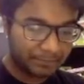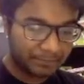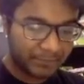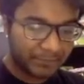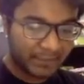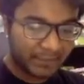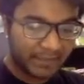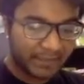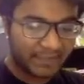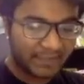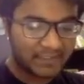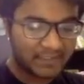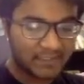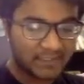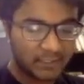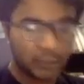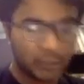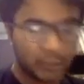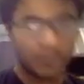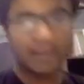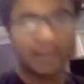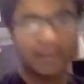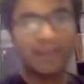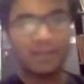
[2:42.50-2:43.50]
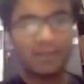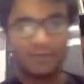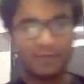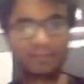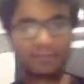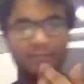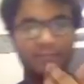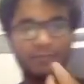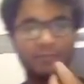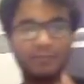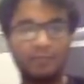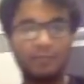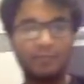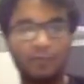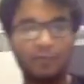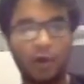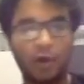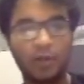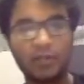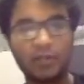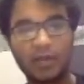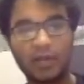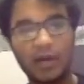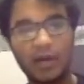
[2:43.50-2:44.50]
let's look at
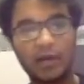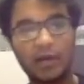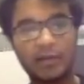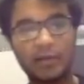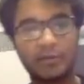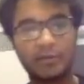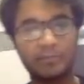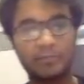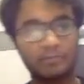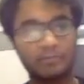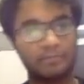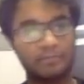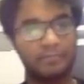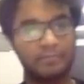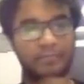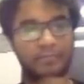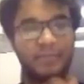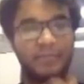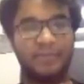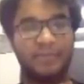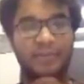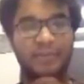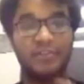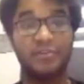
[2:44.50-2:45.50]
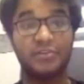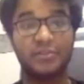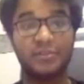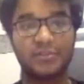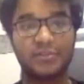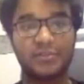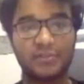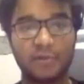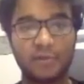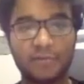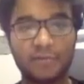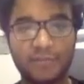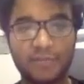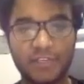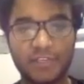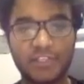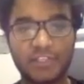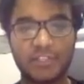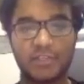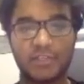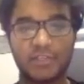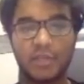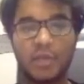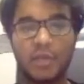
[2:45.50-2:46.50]
what are the features of
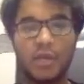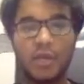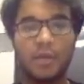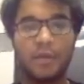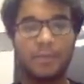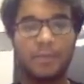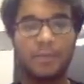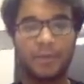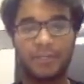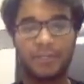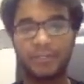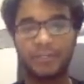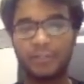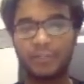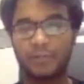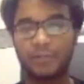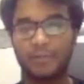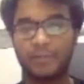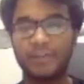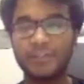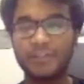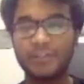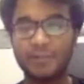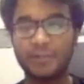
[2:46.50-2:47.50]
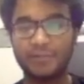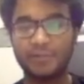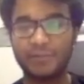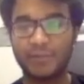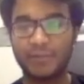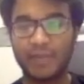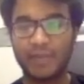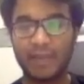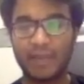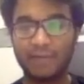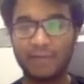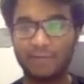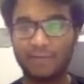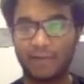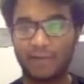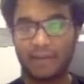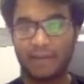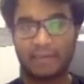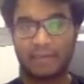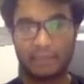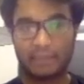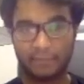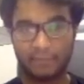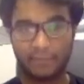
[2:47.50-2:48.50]
this particular method which we have
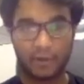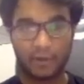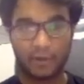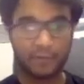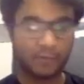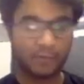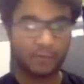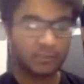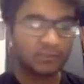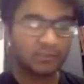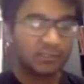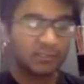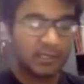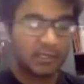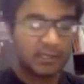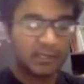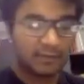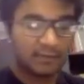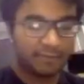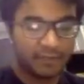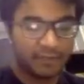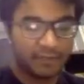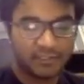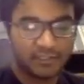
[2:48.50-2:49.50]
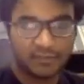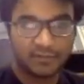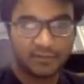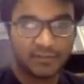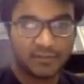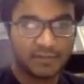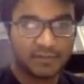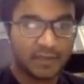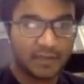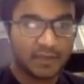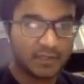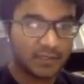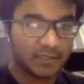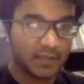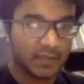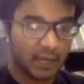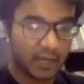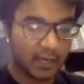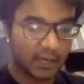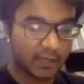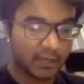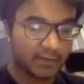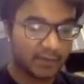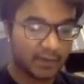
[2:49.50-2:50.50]
right in front of us. The features of this method
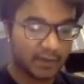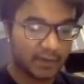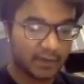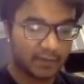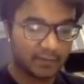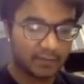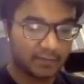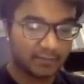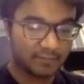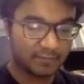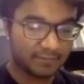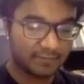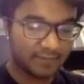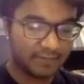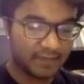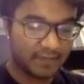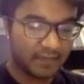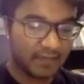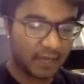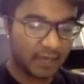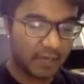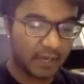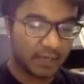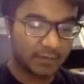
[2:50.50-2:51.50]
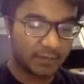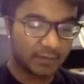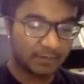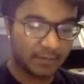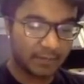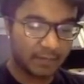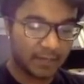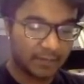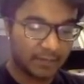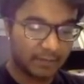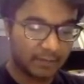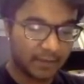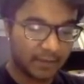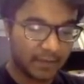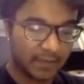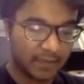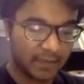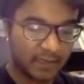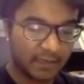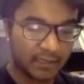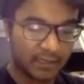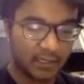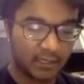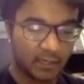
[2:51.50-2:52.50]
are that we are
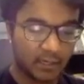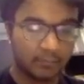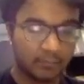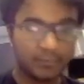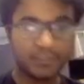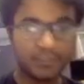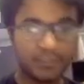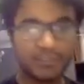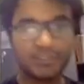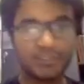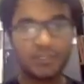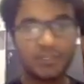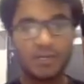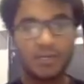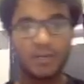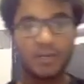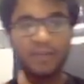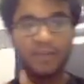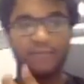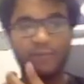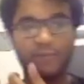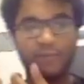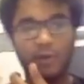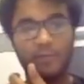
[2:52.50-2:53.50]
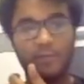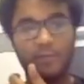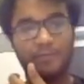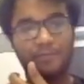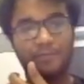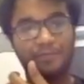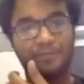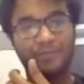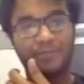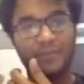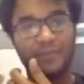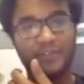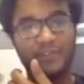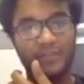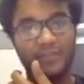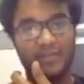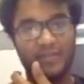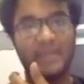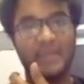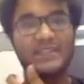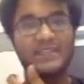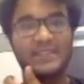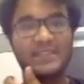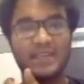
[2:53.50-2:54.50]
multiplying numbers from the
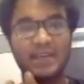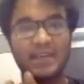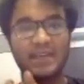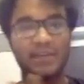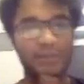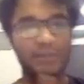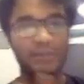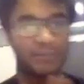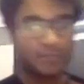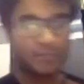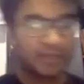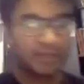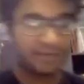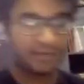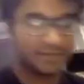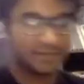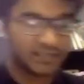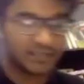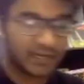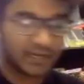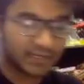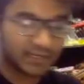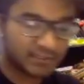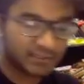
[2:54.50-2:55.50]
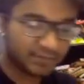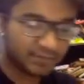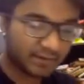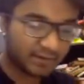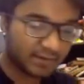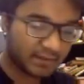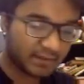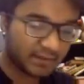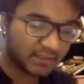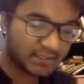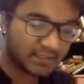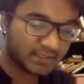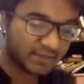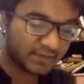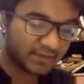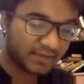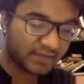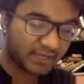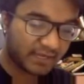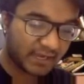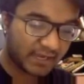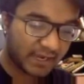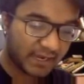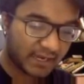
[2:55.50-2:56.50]
right side to the left side. So when in the
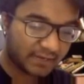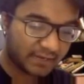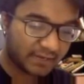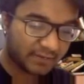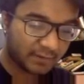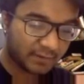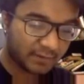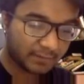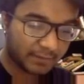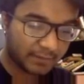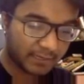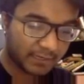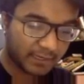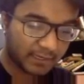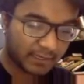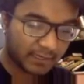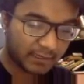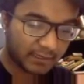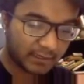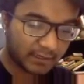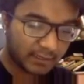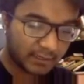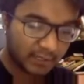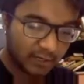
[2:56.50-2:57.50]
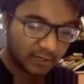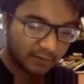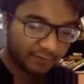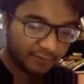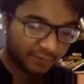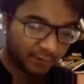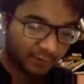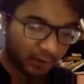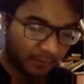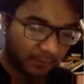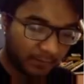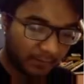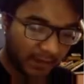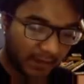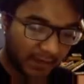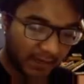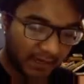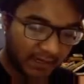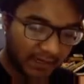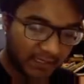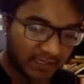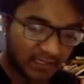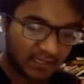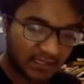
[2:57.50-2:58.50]
78, we are beginning from
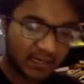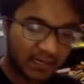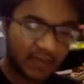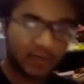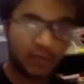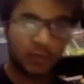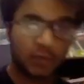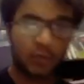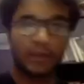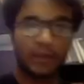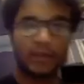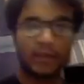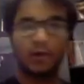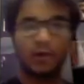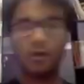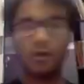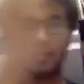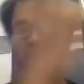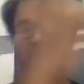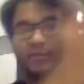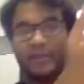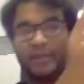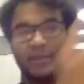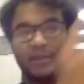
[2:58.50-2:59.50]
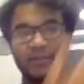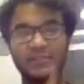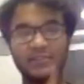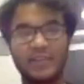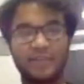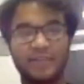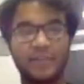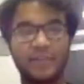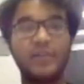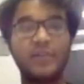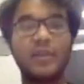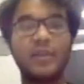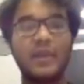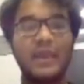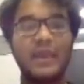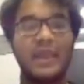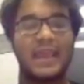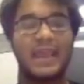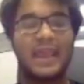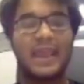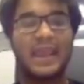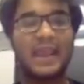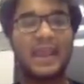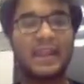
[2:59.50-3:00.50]
8 and going all the way to 7.
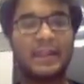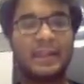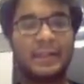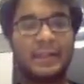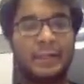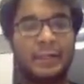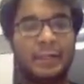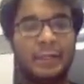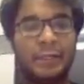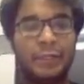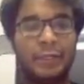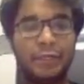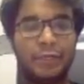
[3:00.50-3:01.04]
And